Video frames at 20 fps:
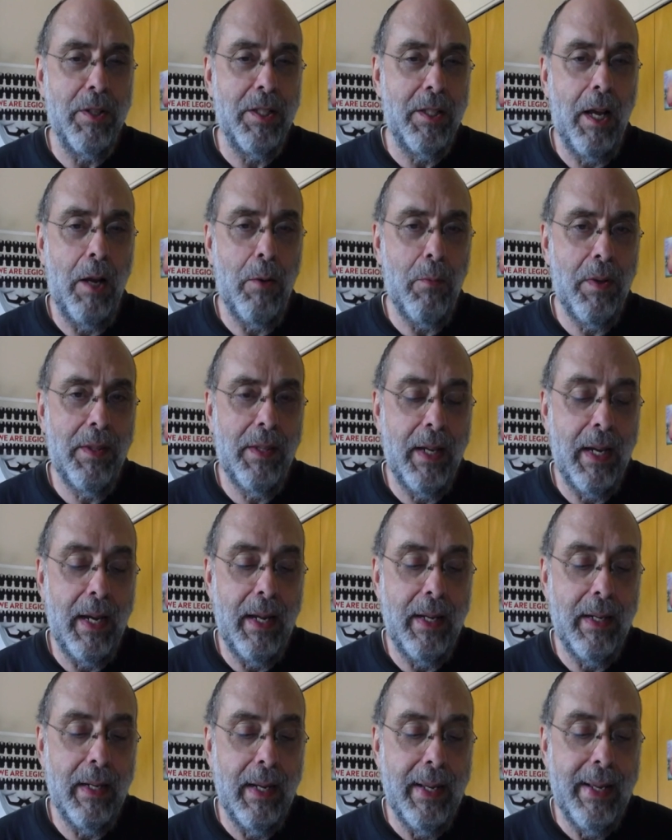done with that,
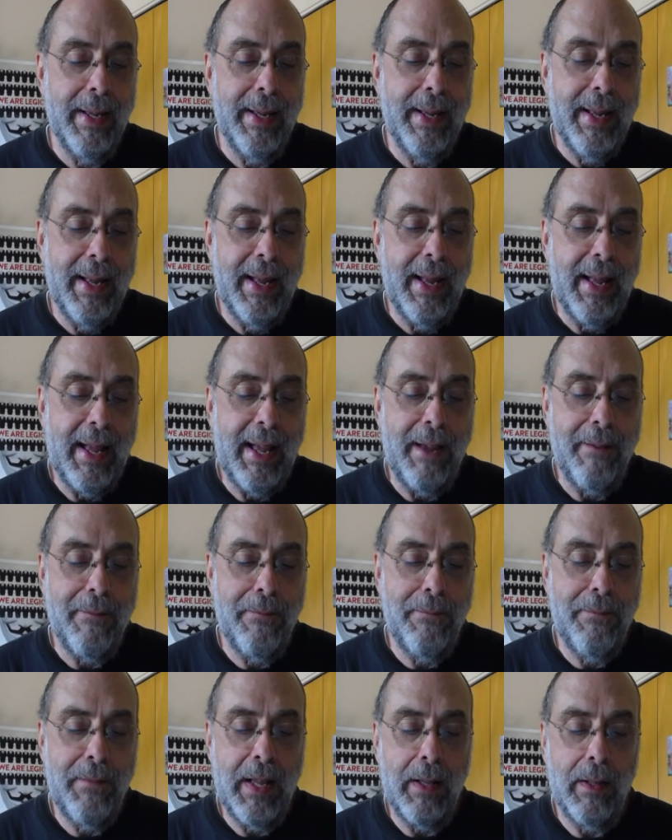I
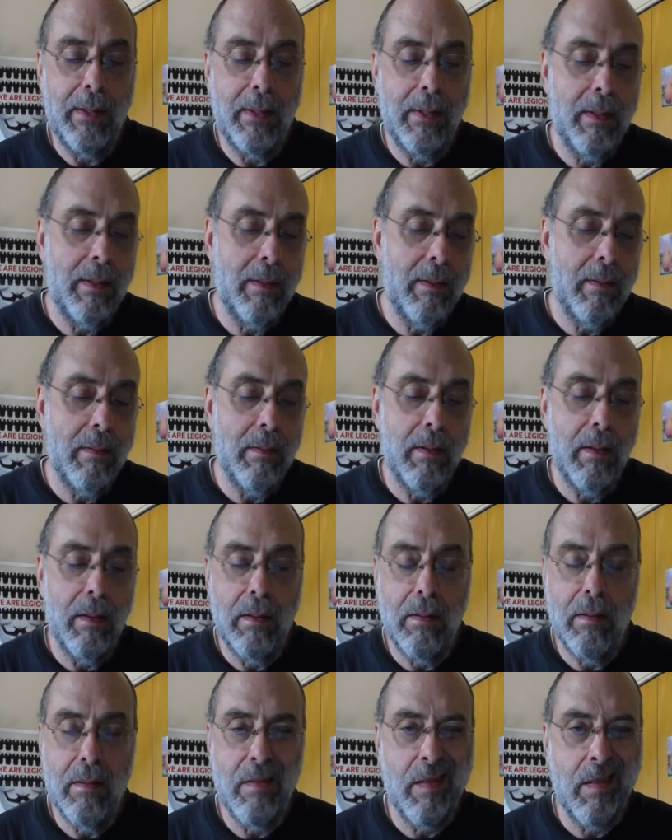felt
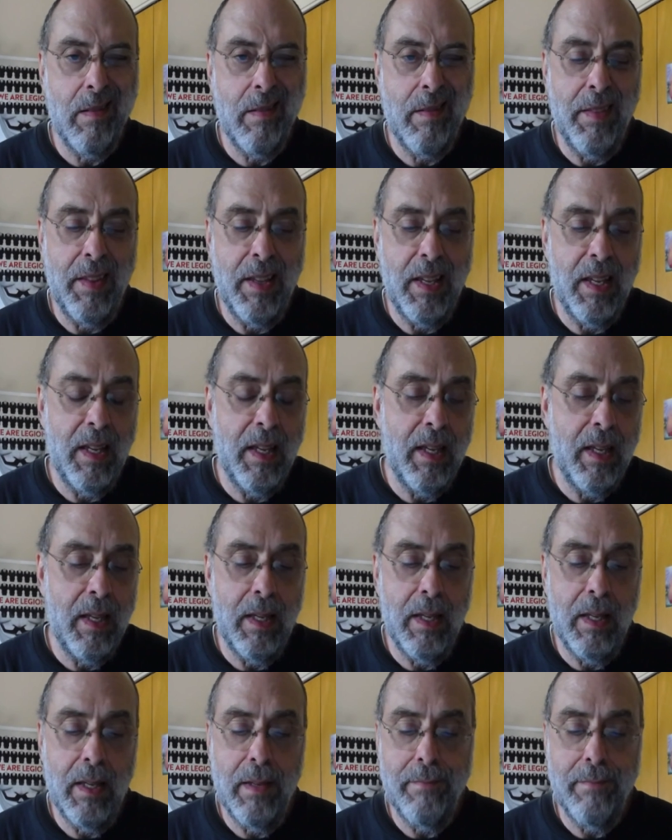the